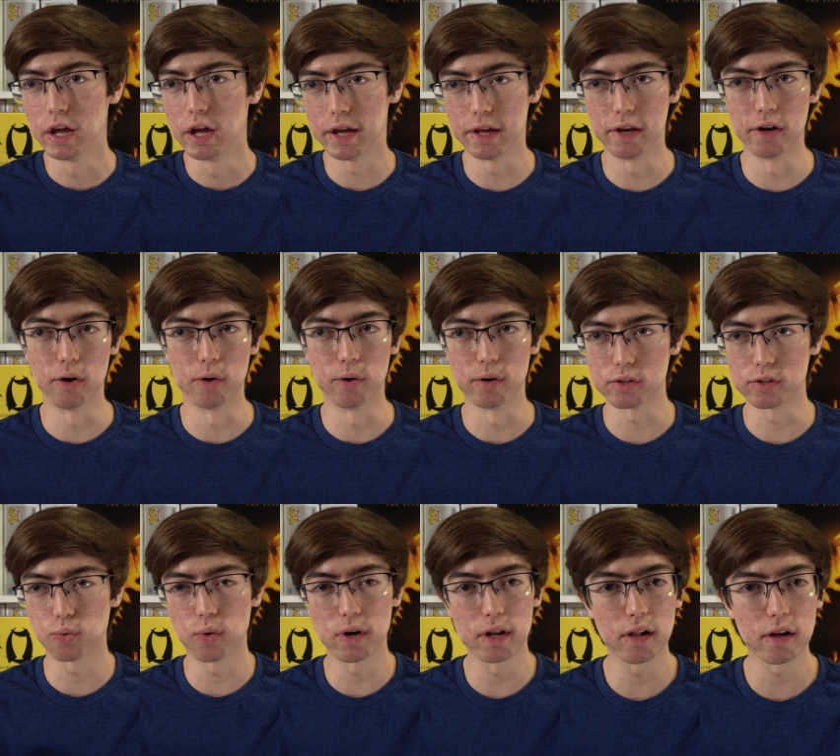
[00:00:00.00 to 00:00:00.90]
you know,
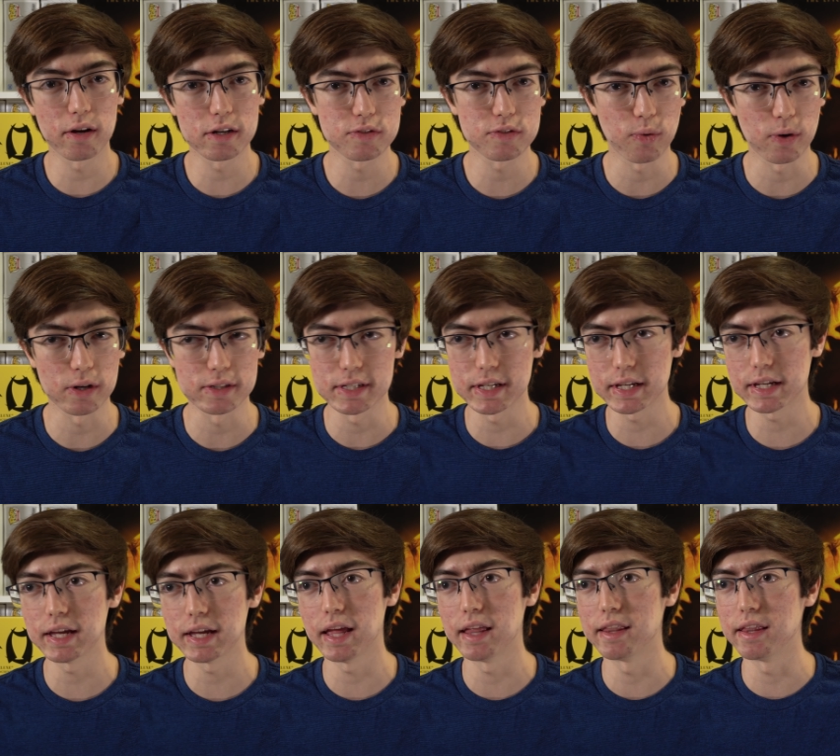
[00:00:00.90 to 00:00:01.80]
$20 for a
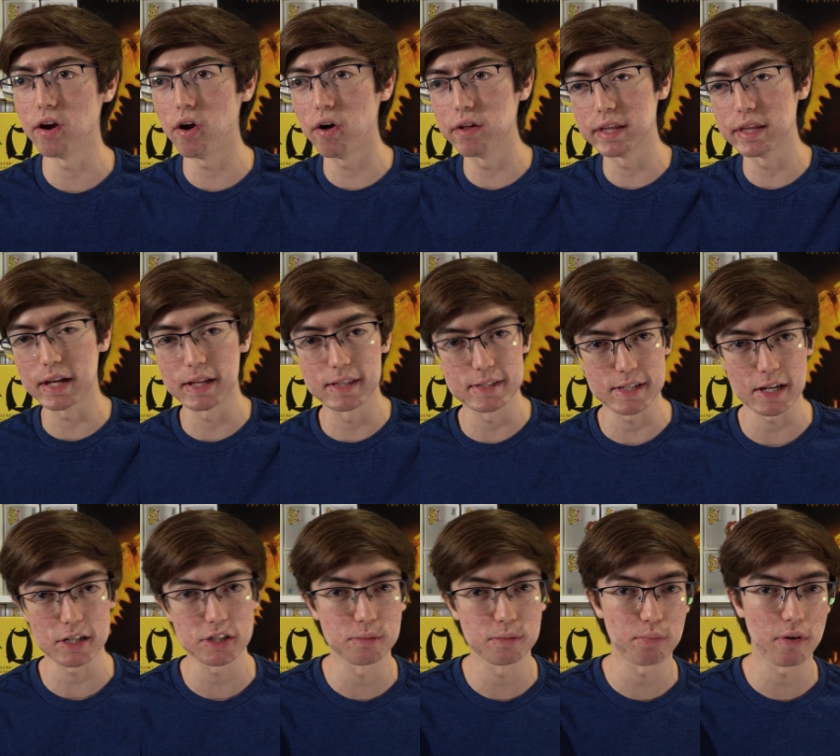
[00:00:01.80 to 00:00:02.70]
ticket and then all the
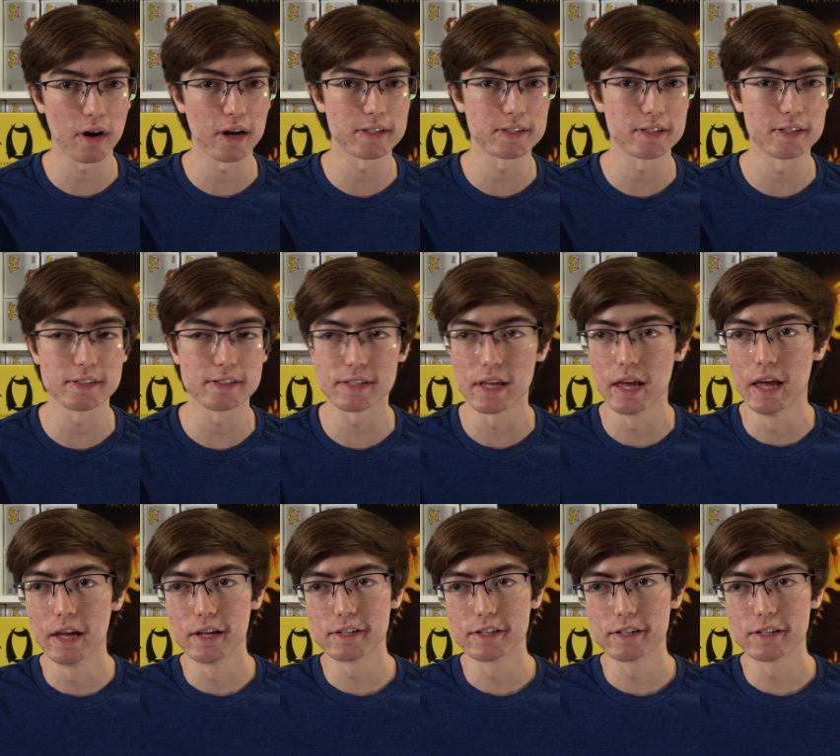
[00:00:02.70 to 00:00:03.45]
concession prices.